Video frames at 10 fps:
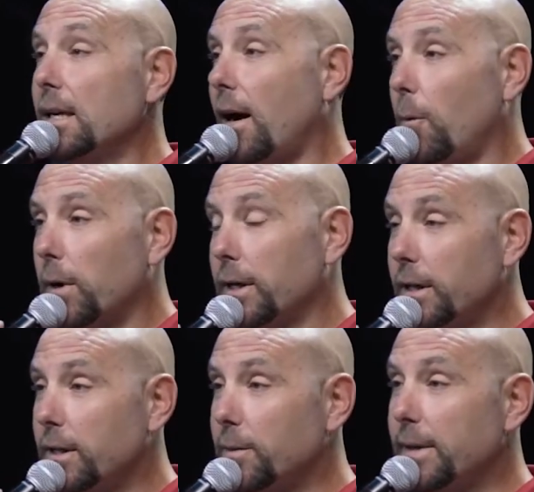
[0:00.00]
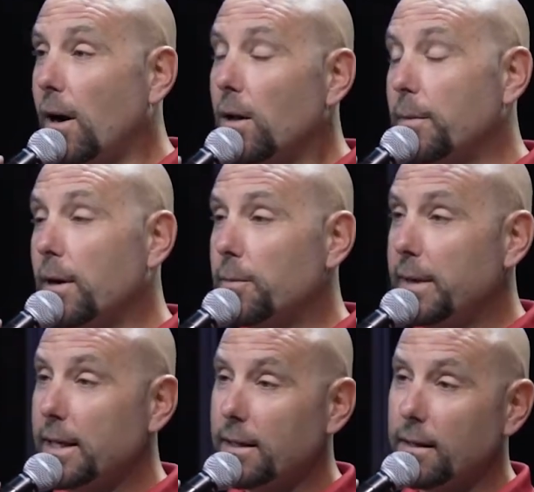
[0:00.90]
I wanted it to be all about
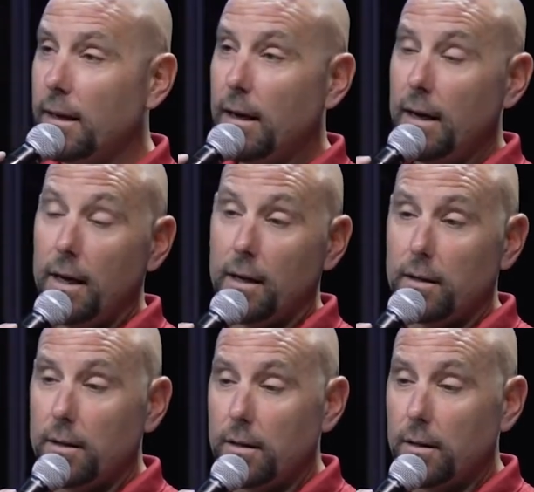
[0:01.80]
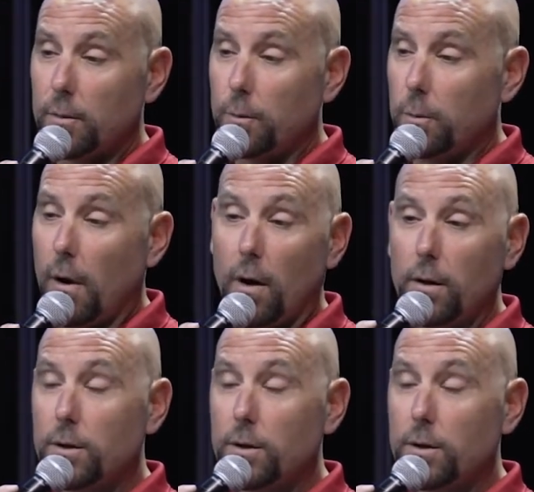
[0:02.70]
me. And all